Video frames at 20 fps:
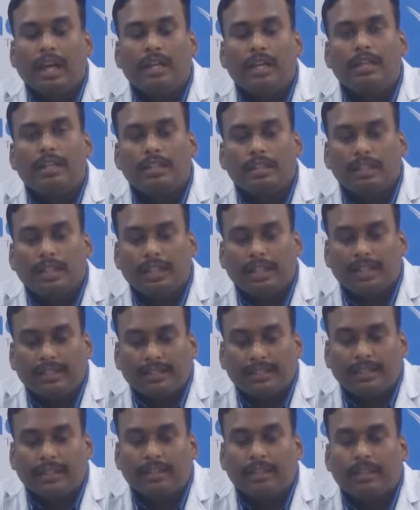alter the
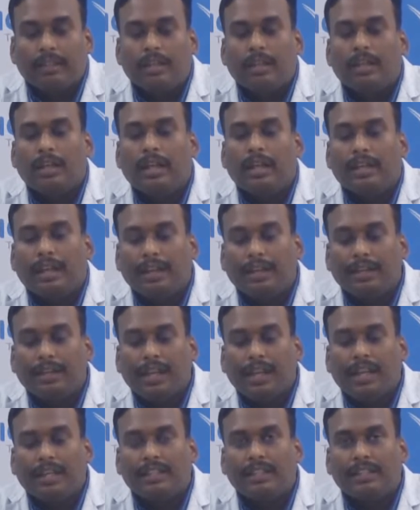risk, like
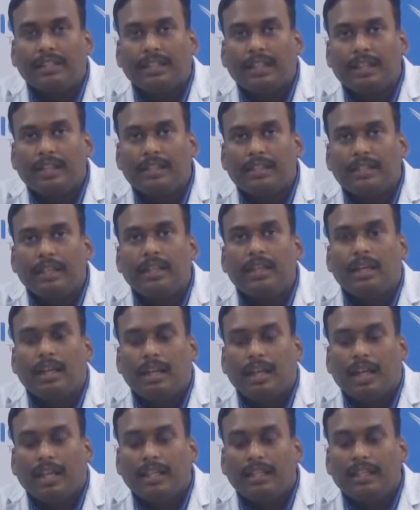regular exercise,
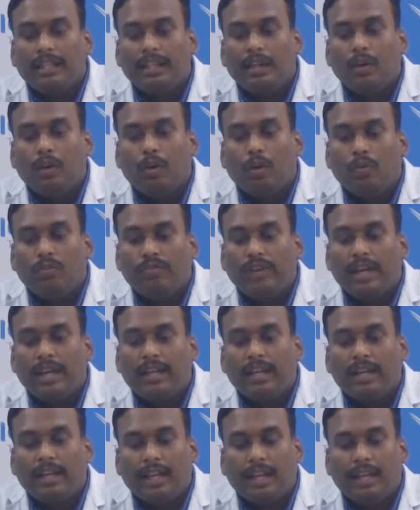healthy
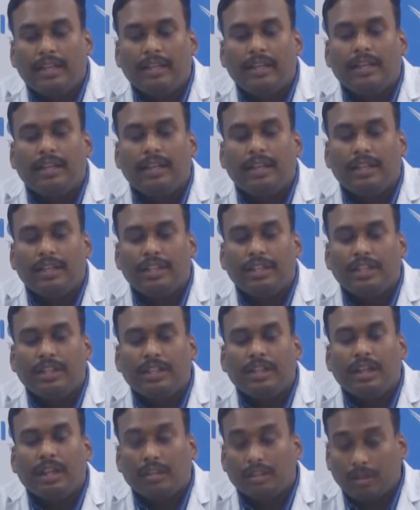low-fat diet, rich
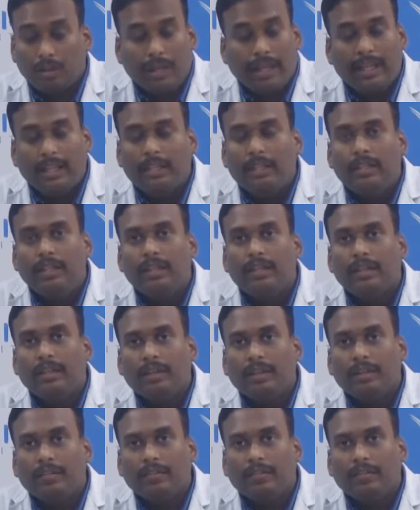in the healthy